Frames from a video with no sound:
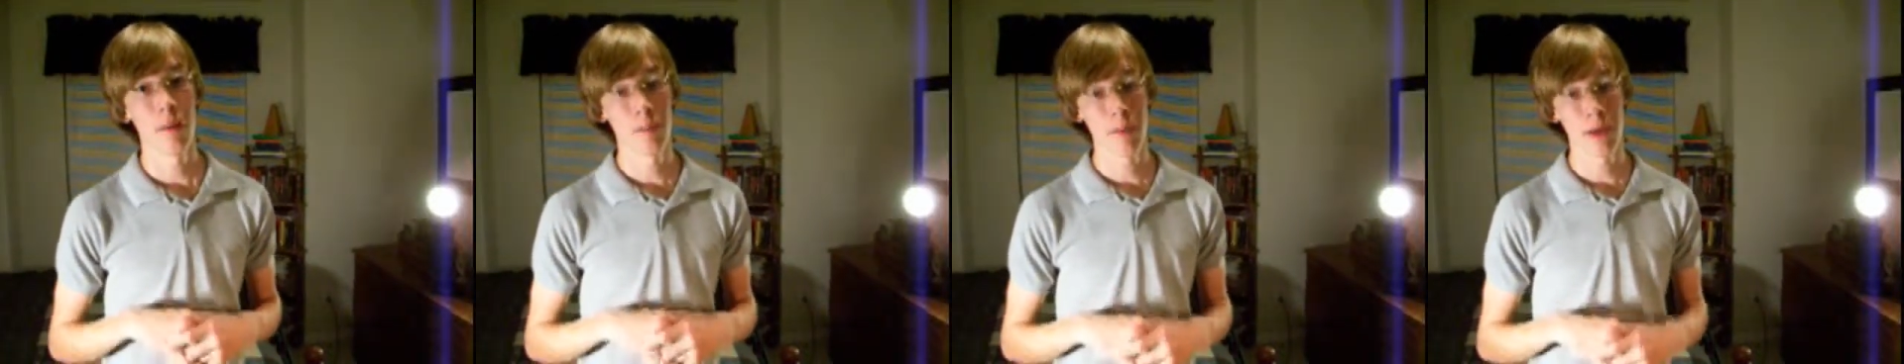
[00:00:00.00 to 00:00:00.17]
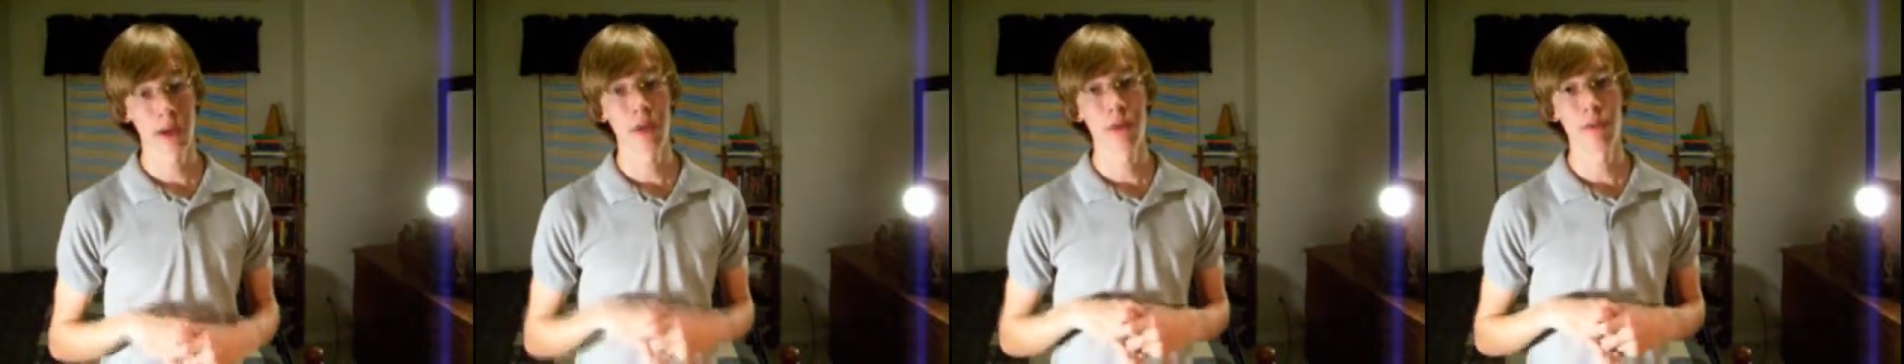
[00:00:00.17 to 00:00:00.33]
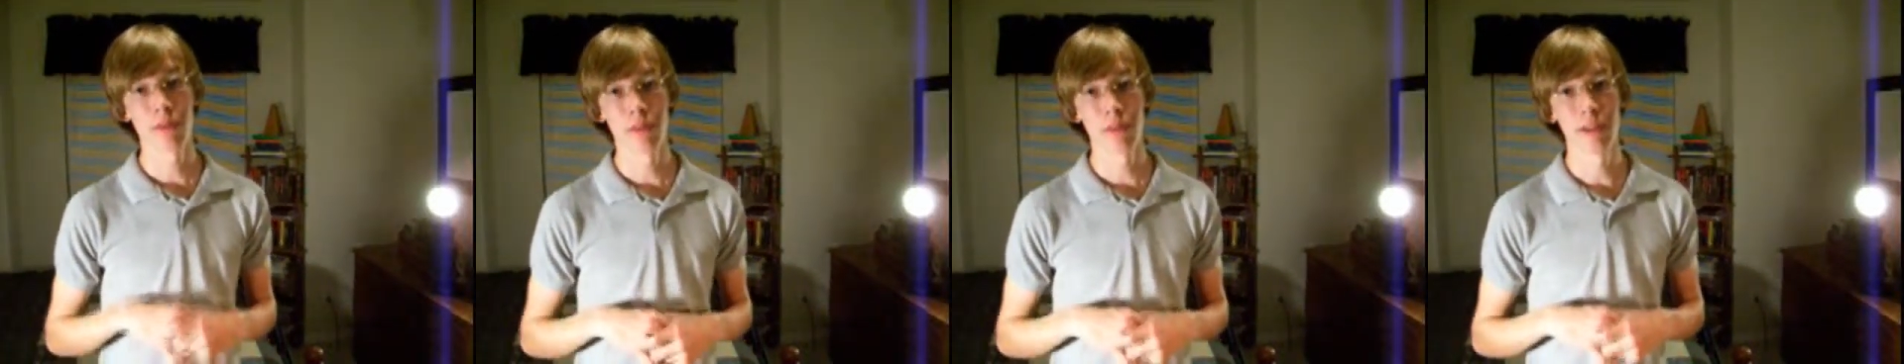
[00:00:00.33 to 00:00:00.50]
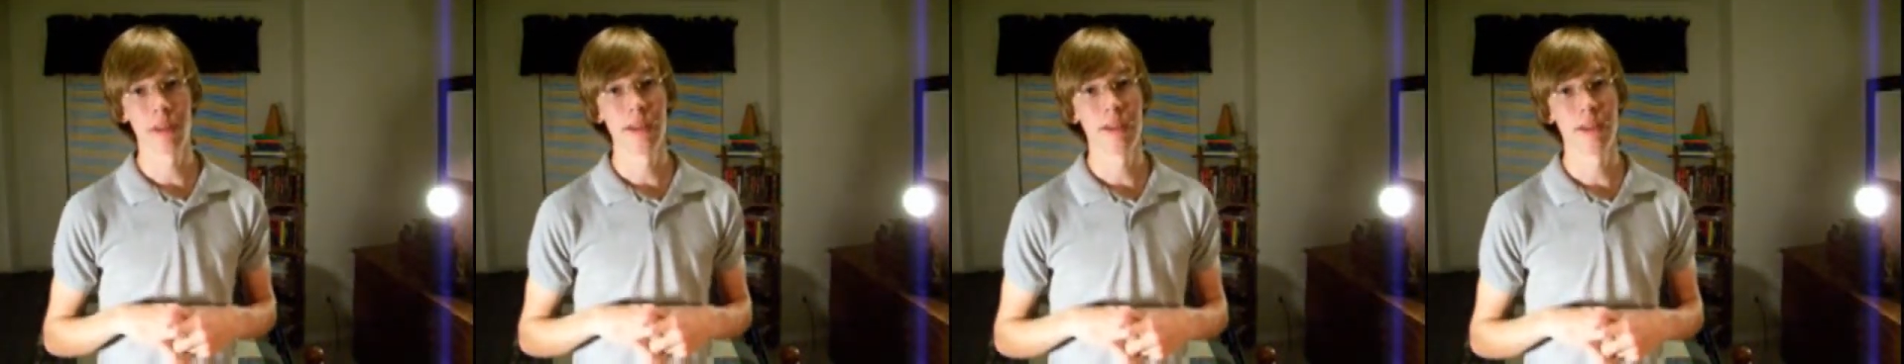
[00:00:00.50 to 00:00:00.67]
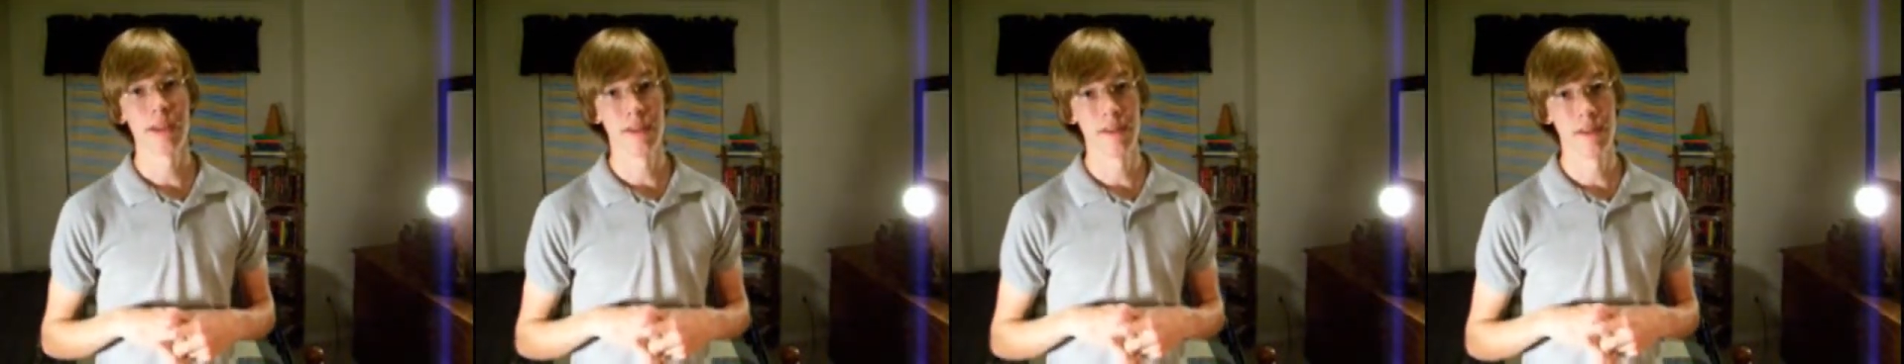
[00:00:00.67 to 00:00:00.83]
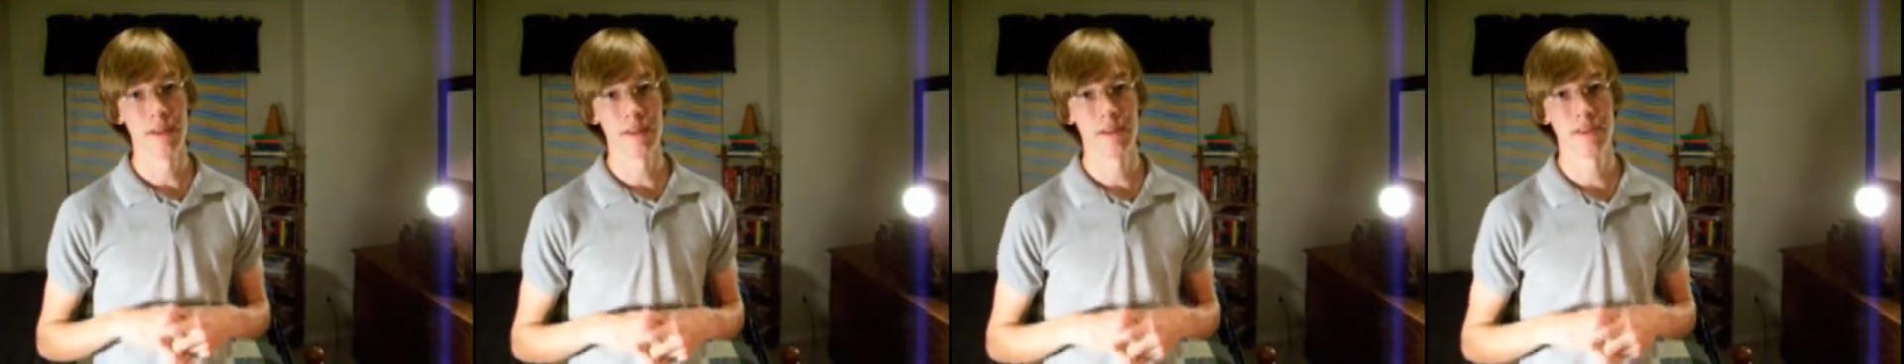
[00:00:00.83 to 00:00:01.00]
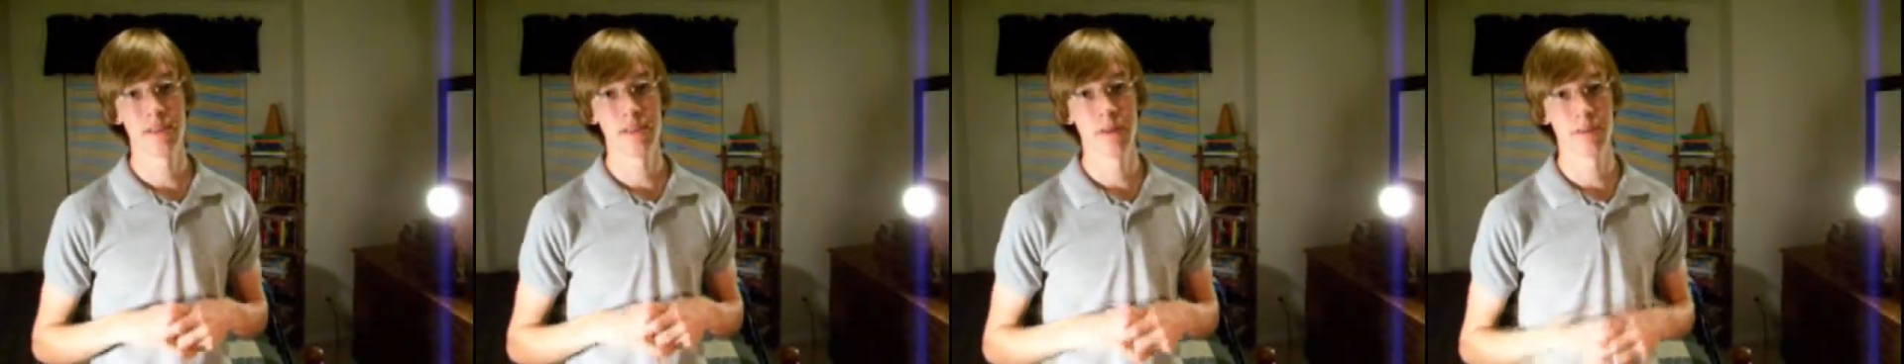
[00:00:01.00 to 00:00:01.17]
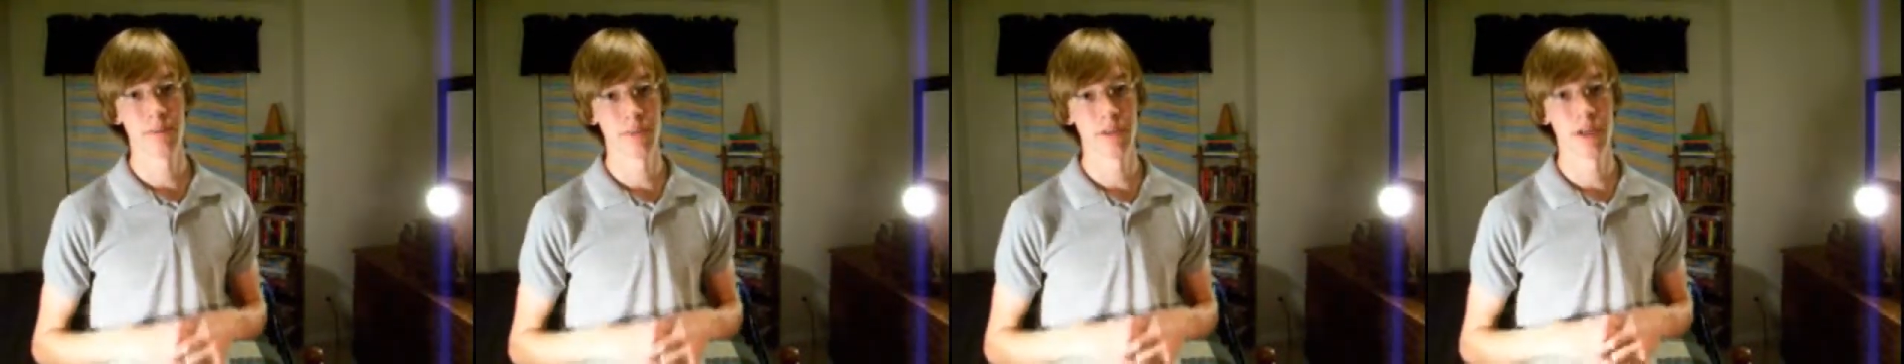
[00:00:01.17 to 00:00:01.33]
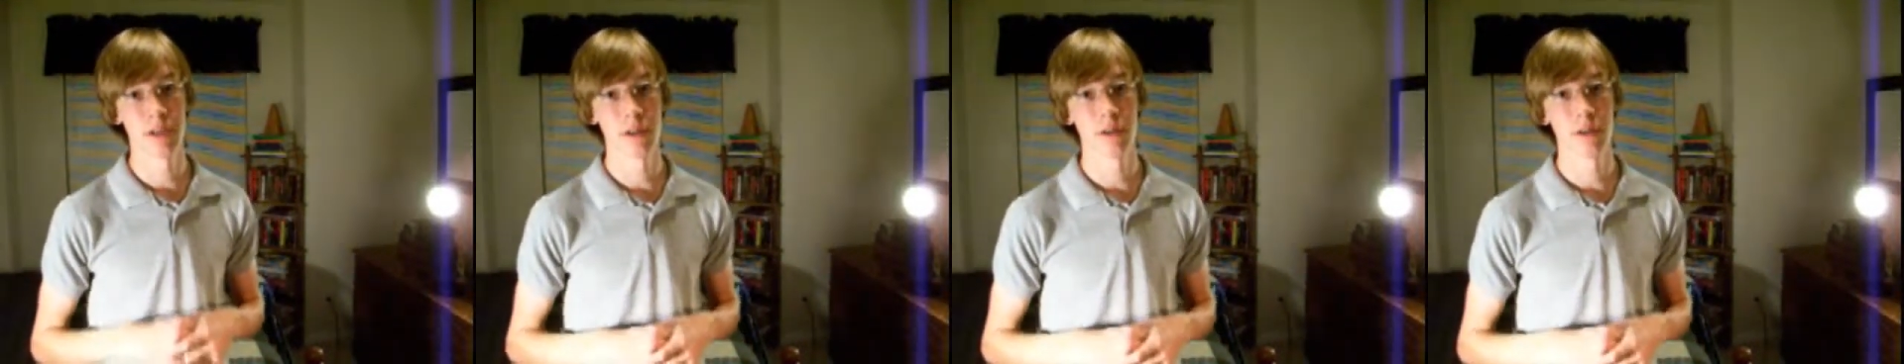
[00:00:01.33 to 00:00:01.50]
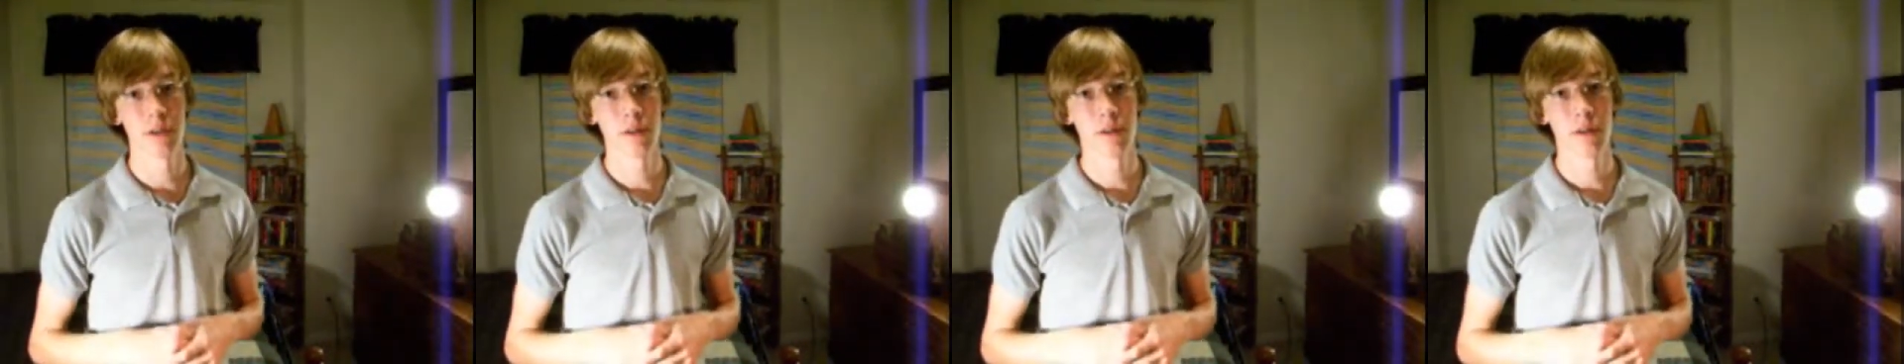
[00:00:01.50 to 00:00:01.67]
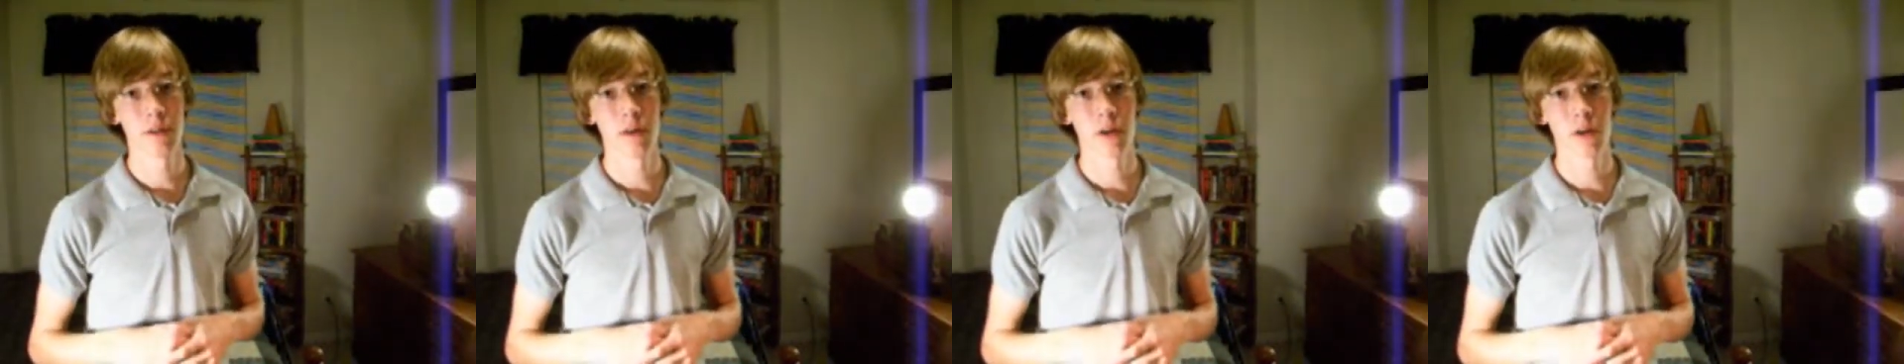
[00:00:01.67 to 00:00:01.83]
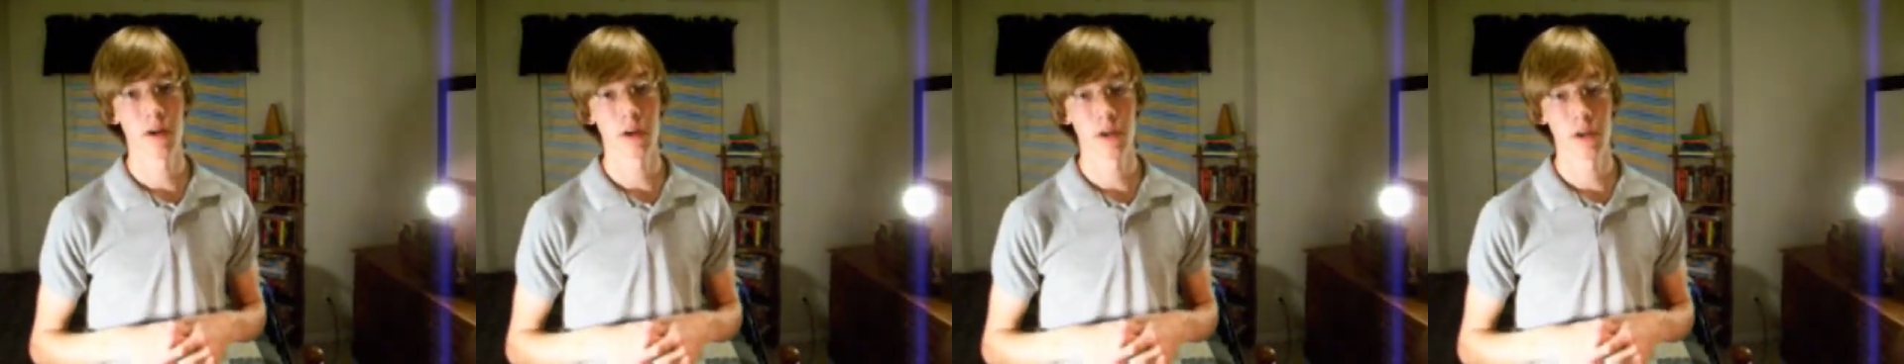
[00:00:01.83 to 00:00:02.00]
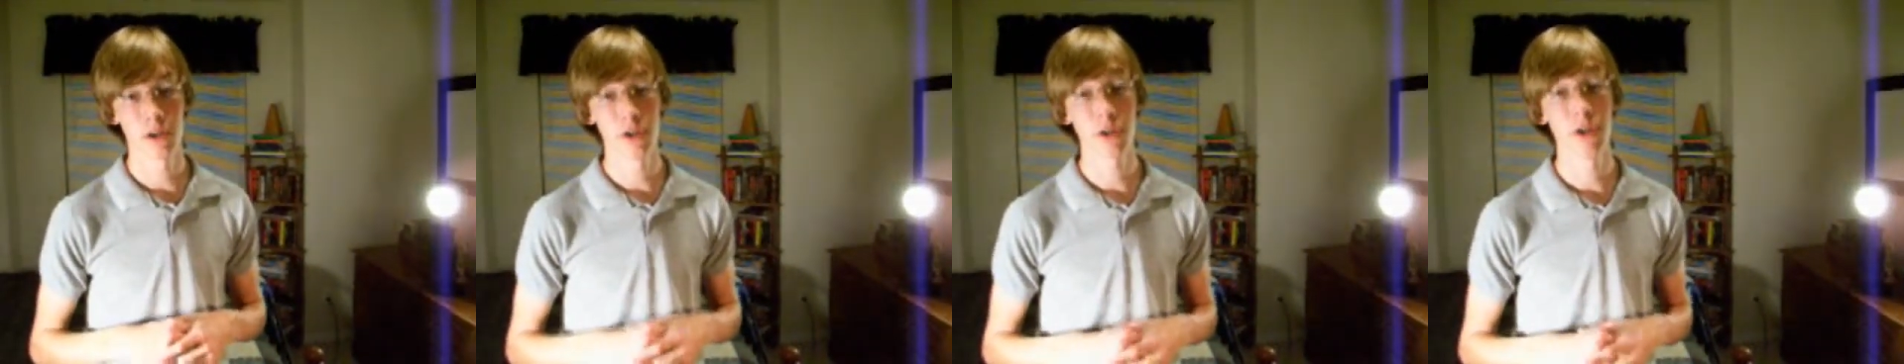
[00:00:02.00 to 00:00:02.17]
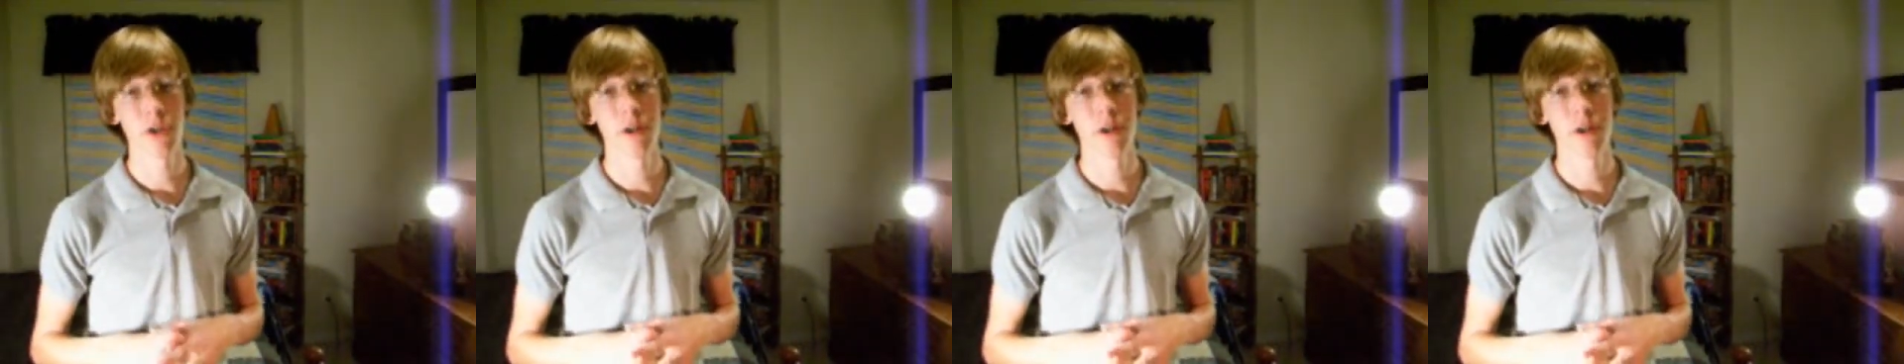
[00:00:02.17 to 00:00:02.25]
a background light is a